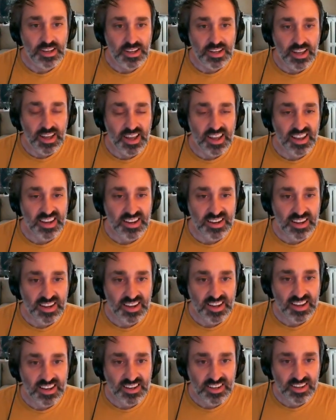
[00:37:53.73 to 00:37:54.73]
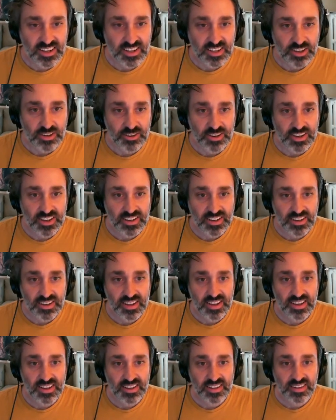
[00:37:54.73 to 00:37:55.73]
And again, you can
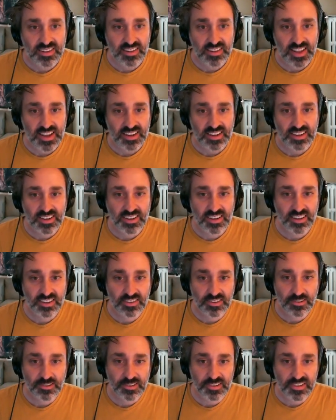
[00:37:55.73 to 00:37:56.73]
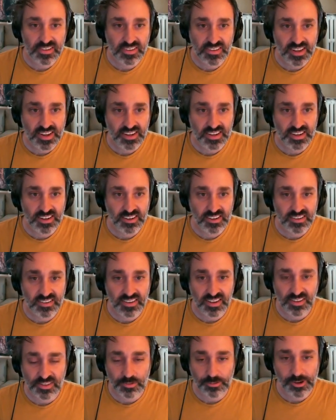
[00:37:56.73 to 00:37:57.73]
select, circle and select, and it'll
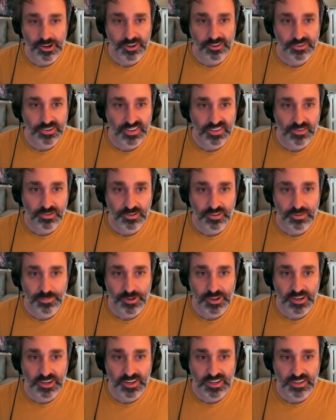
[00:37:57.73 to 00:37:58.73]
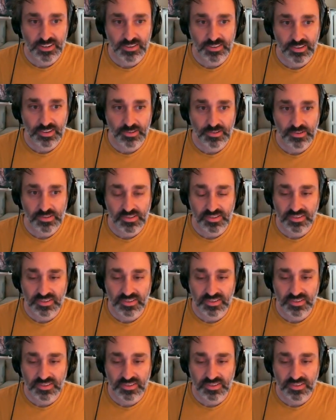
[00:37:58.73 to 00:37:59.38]
select the watersheds corresponding to those